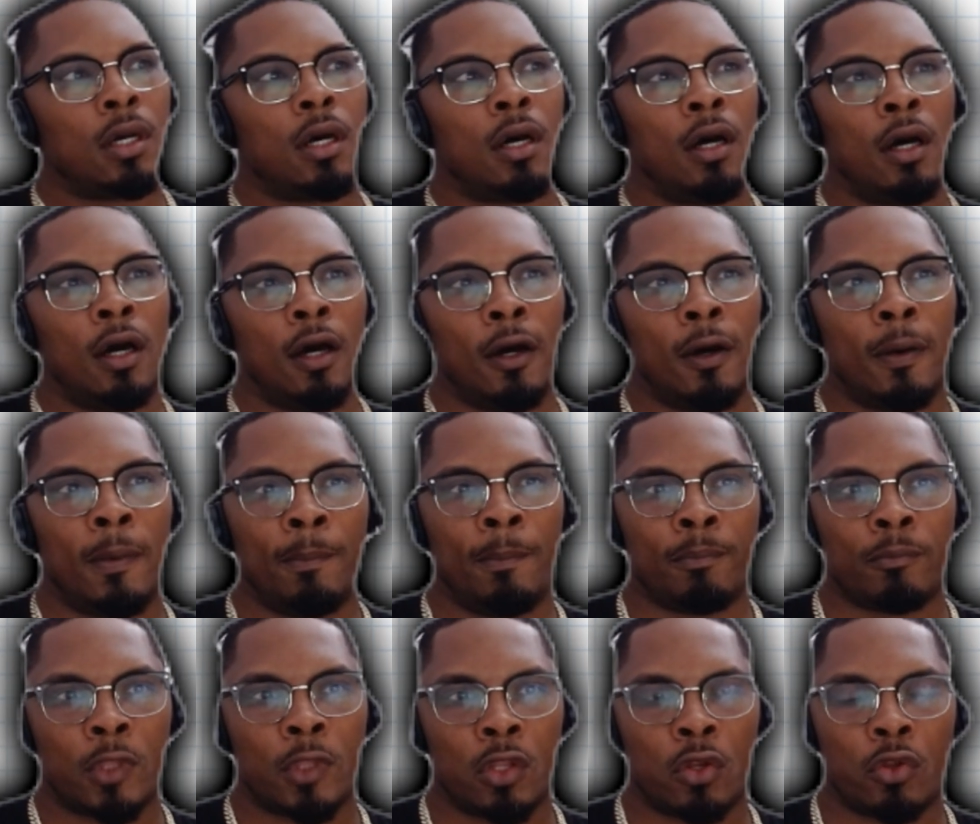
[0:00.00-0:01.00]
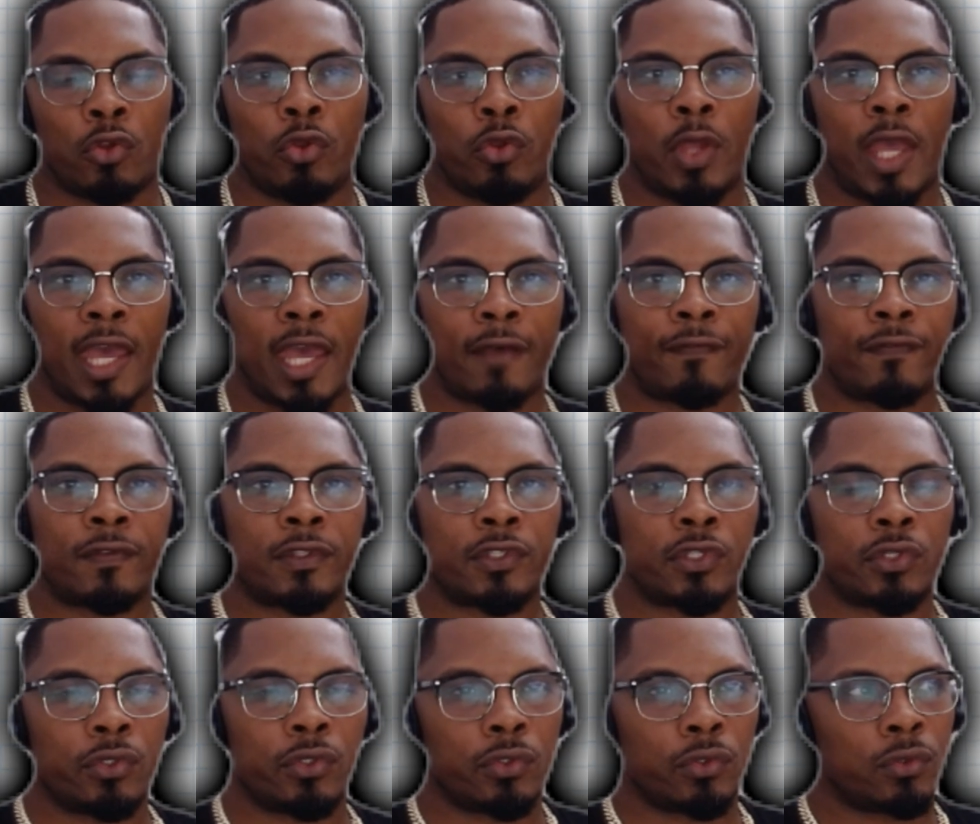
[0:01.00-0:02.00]
you have
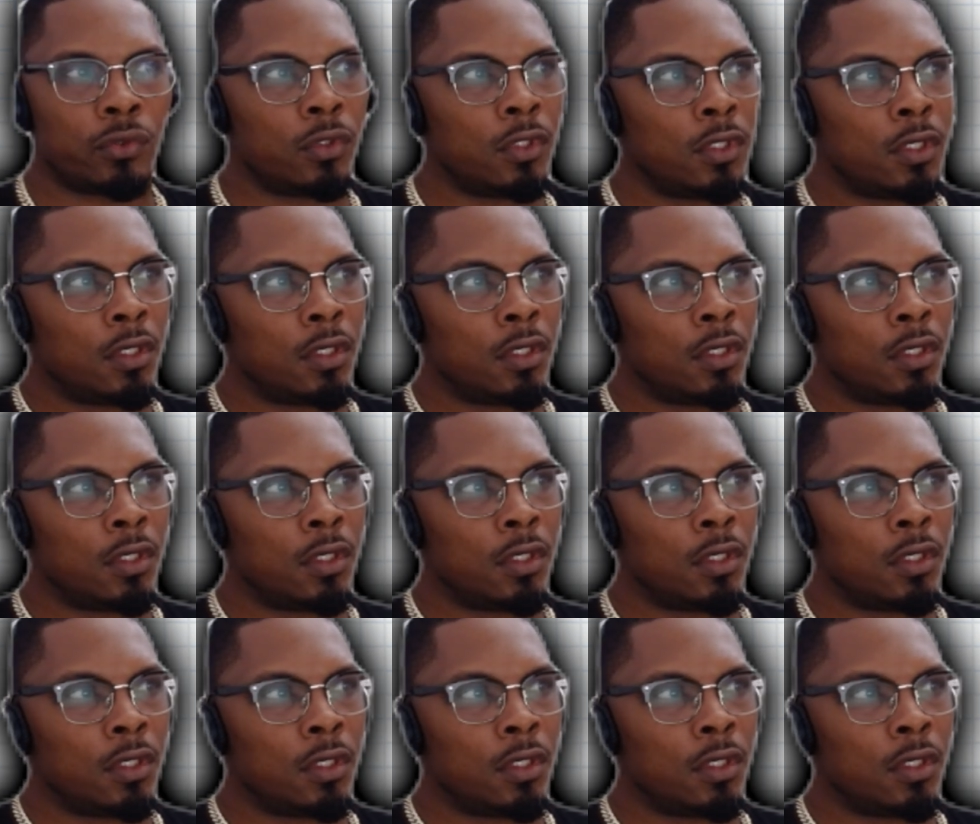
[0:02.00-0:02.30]
to